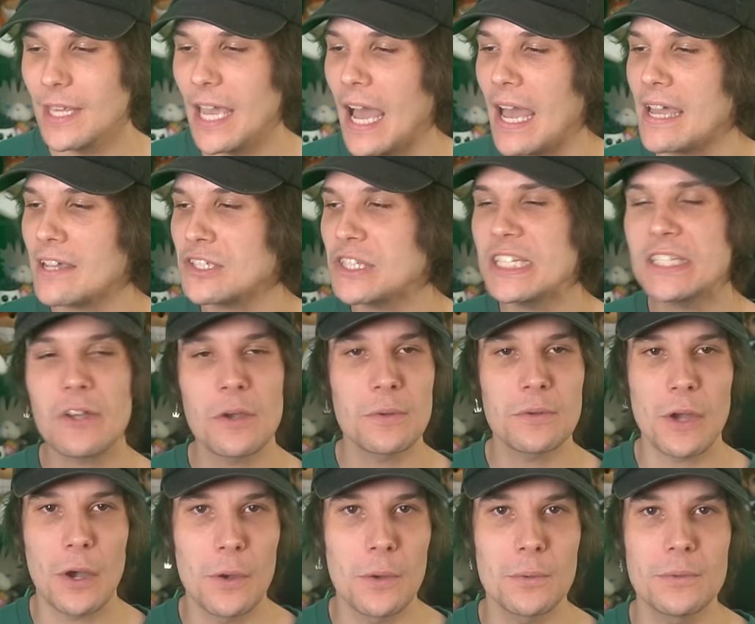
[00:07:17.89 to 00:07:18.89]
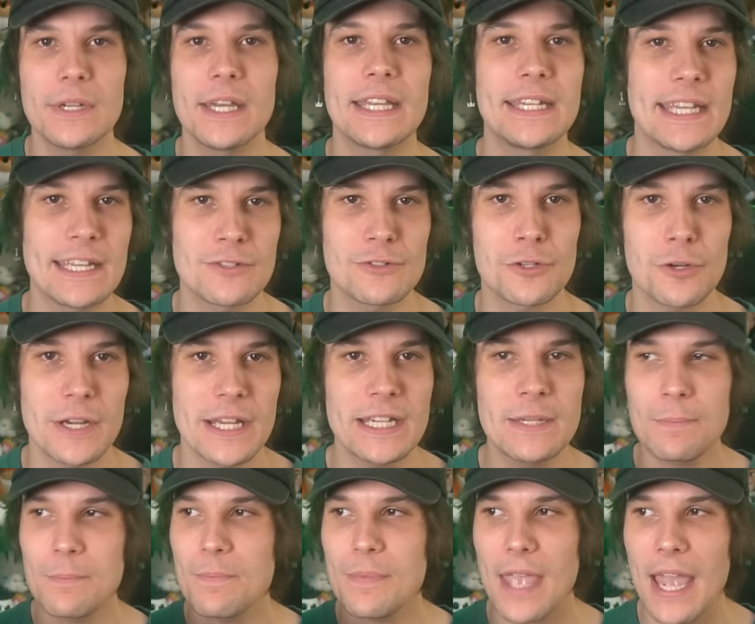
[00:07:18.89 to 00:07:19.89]
Yeah, I actually don't own an Nendoroid
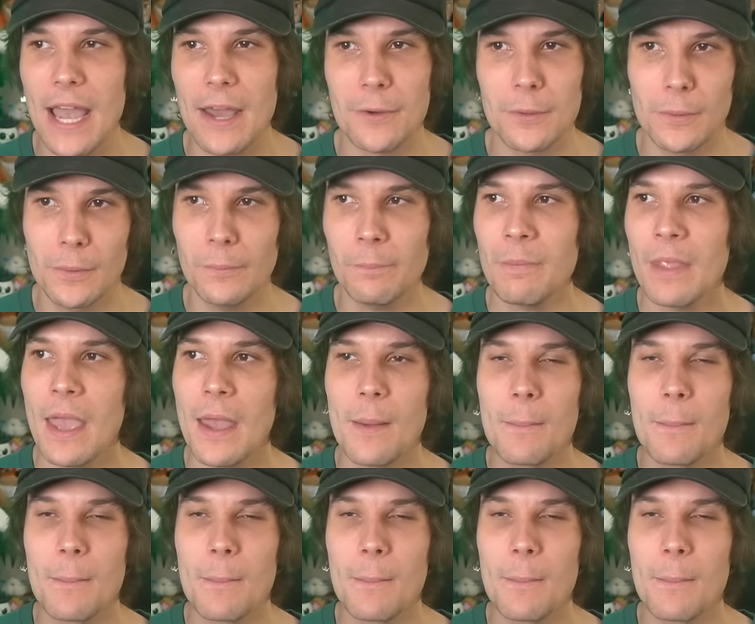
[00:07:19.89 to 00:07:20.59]
at all,